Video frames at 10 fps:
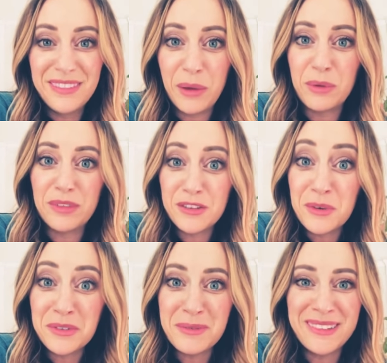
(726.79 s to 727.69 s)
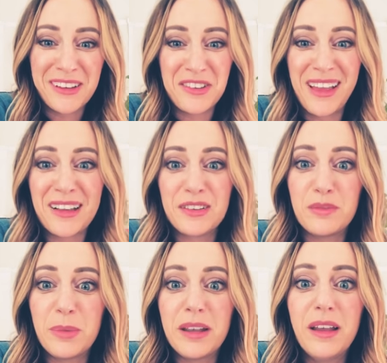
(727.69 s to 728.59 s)
They were, they chose to be sexually active,
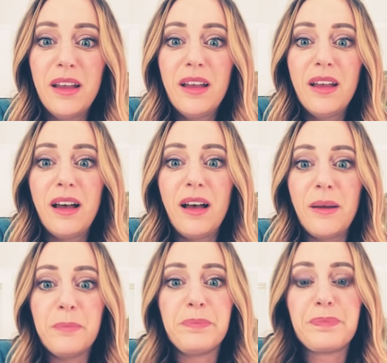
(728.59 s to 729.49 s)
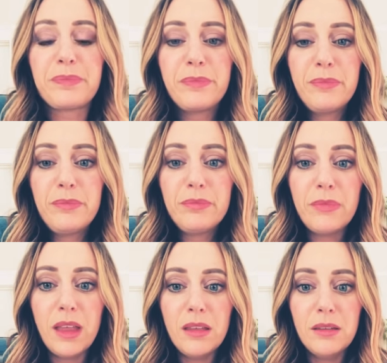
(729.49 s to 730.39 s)
but um,
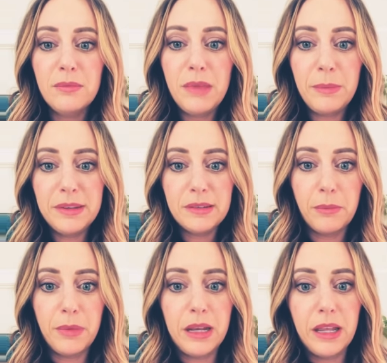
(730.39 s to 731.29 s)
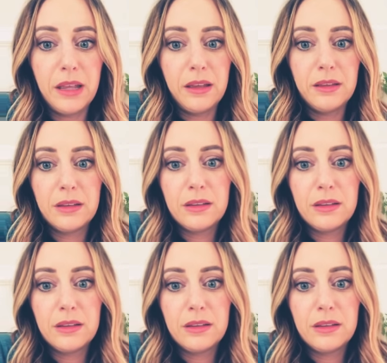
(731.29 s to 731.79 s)
maybe somebody,